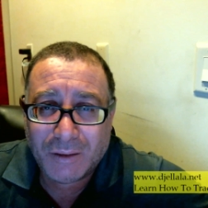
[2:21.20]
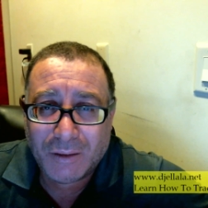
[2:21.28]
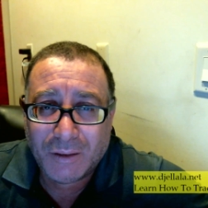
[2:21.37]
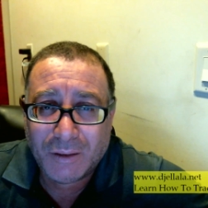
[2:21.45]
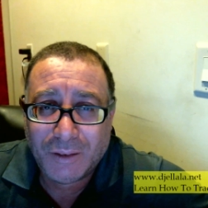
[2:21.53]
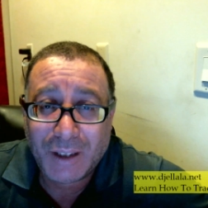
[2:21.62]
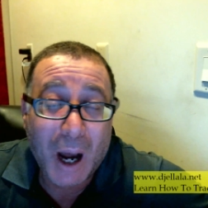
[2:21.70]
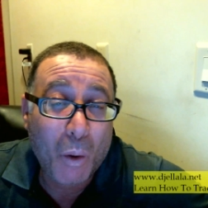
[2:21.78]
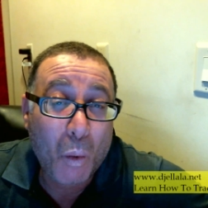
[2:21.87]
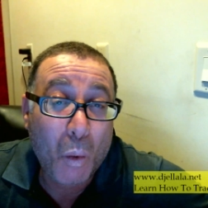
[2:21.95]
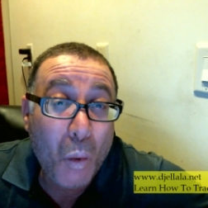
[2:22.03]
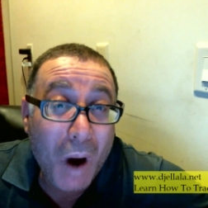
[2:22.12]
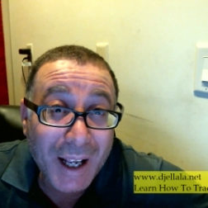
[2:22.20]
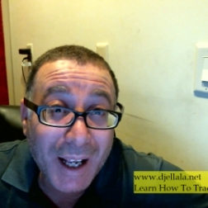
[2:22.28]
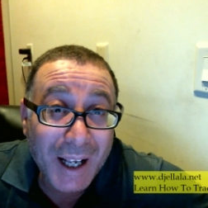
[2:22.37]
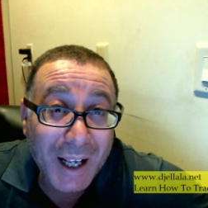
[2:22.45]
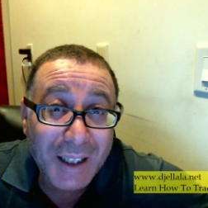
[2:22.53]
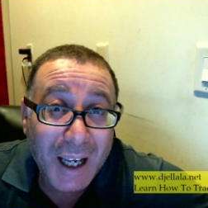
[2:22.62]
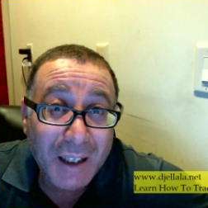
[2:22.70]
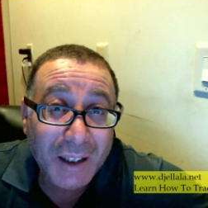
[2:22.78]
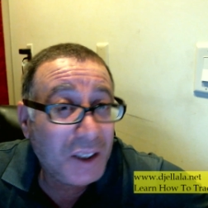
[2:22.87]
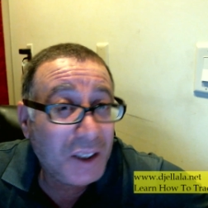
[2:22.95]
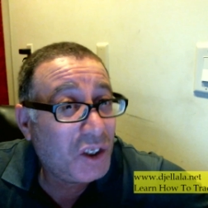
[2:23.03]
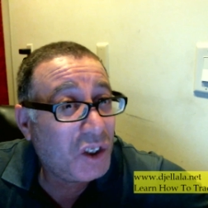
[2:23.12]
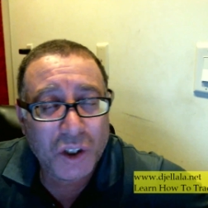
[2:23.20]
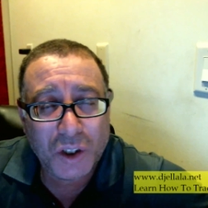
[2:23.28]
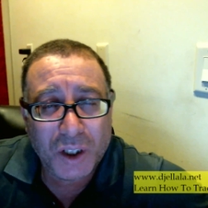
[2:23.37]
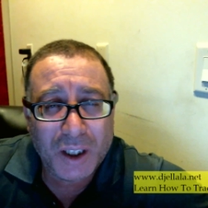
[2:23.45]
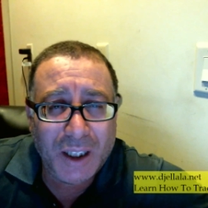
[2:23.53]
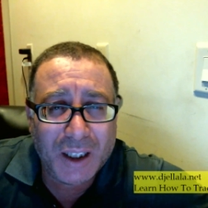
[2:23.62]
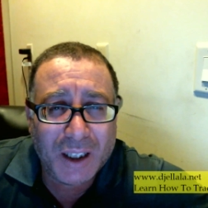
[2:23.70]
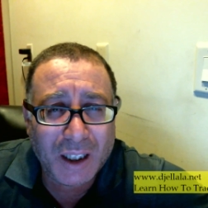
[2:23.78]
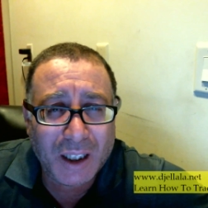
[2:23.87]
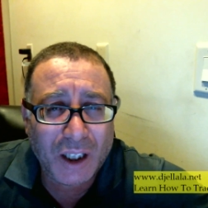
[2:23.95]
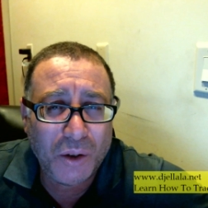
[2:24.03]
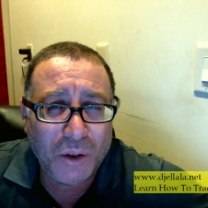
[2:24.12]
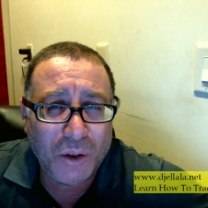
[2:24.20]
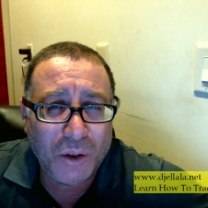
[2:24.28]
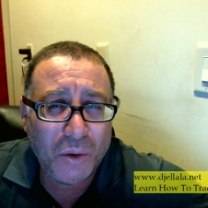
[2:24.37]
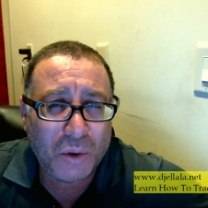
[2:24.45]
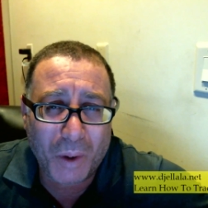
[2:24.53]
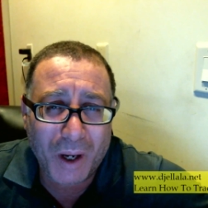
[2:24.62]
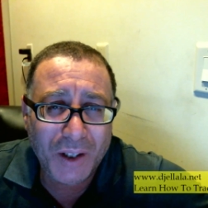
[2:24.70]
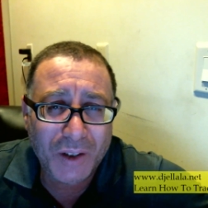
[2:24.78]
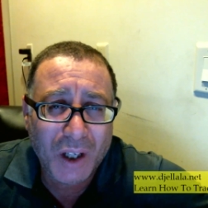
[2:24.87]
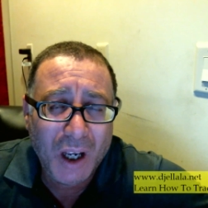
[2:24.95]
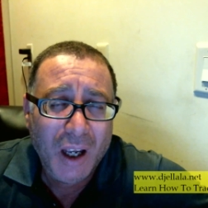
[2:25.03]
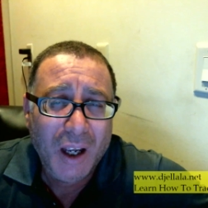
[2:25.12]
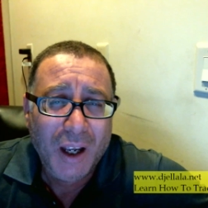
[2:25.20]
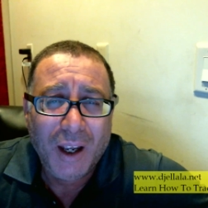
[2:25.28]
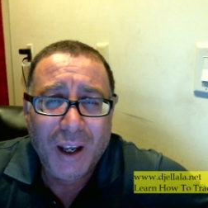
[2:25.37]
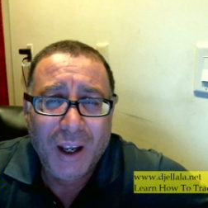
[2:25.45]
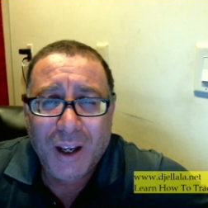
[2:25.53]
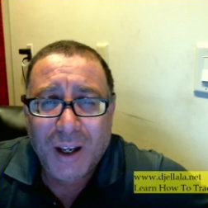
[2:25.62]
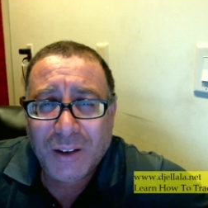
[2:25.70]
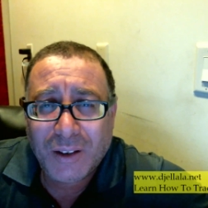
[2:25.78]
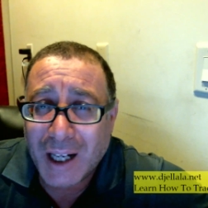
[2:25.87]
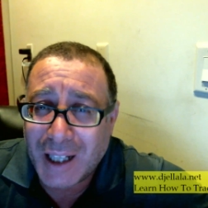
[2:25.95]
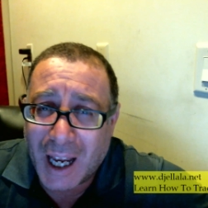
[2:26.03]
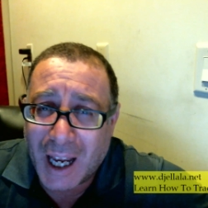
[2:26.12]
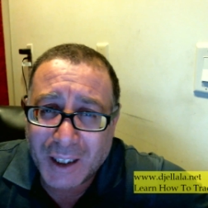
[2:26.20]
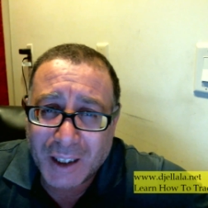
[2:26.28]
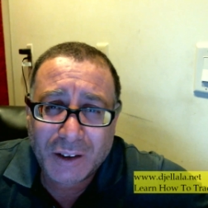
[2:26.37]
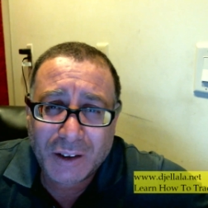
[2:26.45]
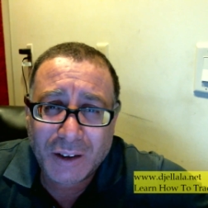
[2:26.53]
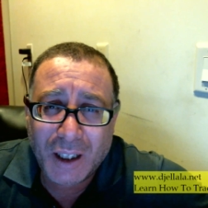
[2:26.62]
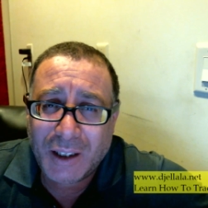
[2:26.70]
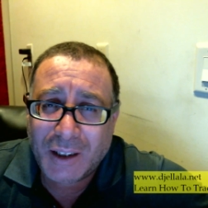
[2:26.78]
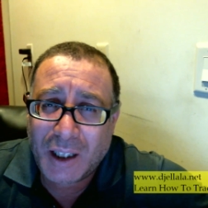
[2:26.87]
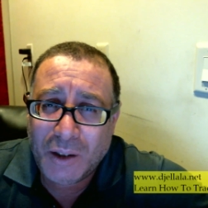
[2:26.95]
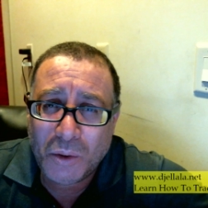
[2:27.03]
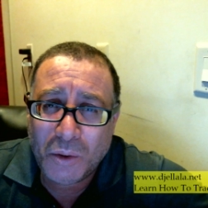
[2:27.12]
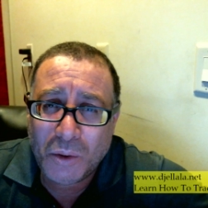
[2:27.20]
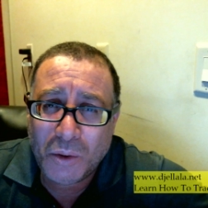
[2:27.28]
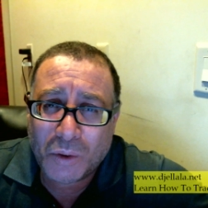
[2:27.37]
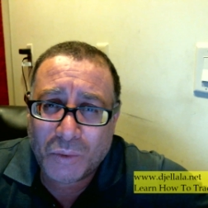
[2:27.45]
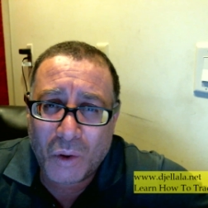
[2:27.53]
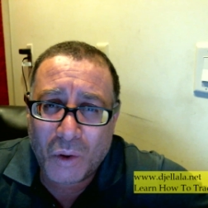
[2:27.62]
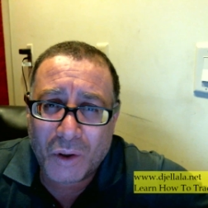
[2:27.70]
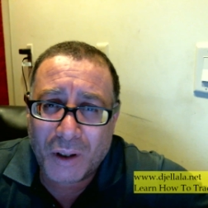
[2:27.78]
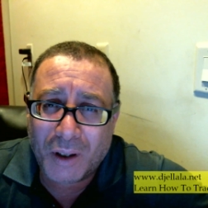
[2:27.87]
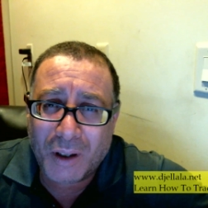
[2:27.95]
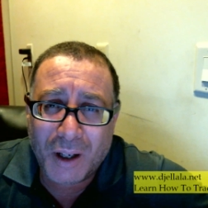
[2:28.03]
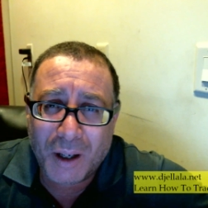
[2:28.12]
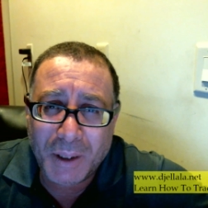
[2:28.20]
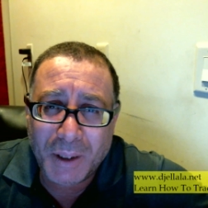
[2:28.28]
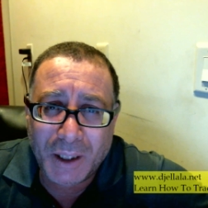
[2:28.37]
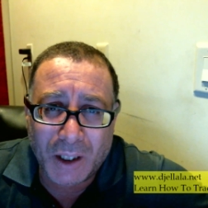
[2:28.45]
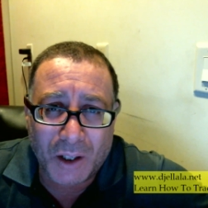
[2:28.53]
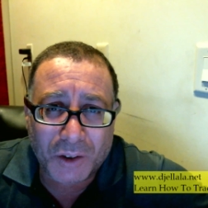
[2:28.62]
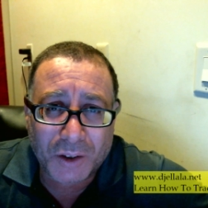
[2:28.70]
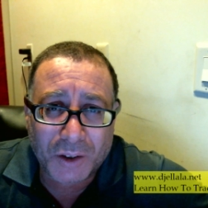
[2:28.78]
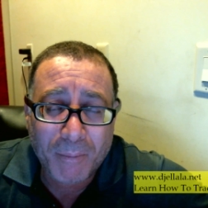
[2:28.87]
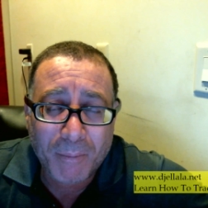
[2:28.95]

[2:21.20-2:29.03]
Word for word: now why I sell this is just a technique that I use always and I like it and I used for uh, many years